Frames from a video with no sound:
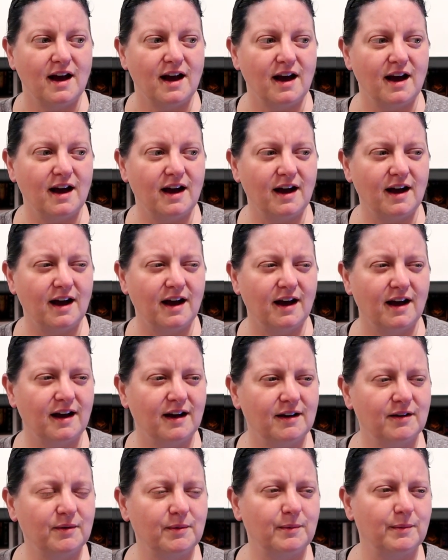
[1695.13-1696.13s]

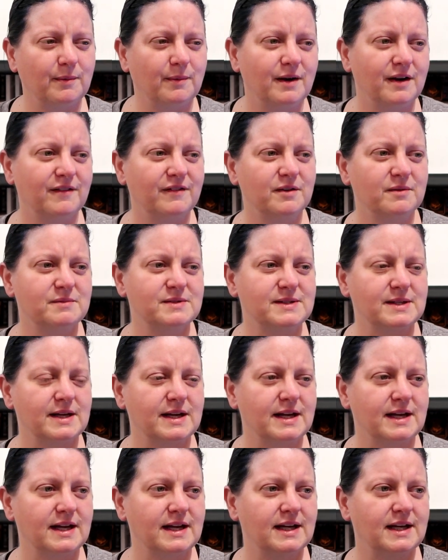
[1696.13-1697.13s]
Uh, one of them's
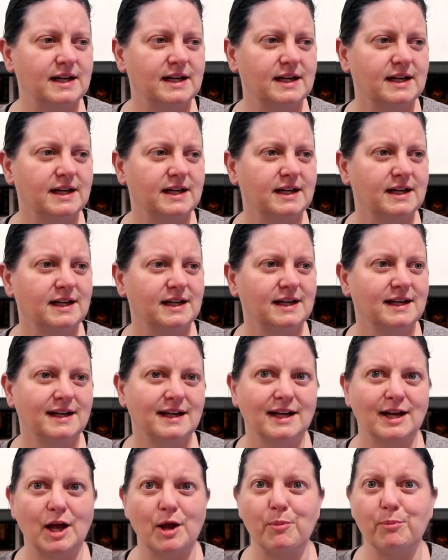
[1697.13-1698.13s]
like
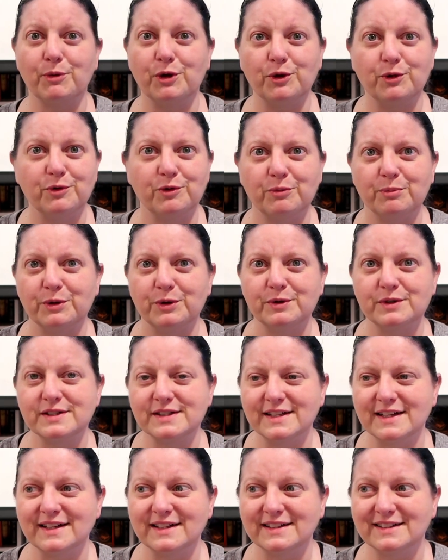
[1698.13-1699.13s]
immune
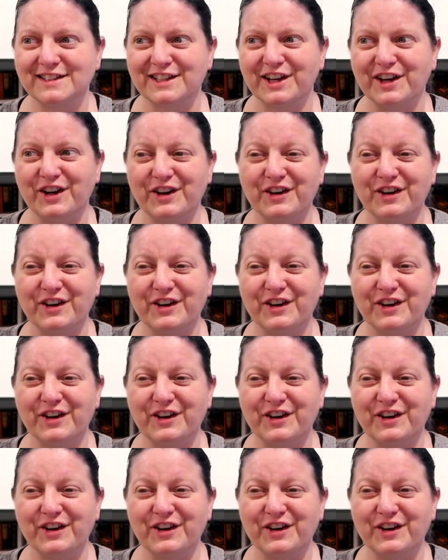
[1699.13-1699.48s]
boostings.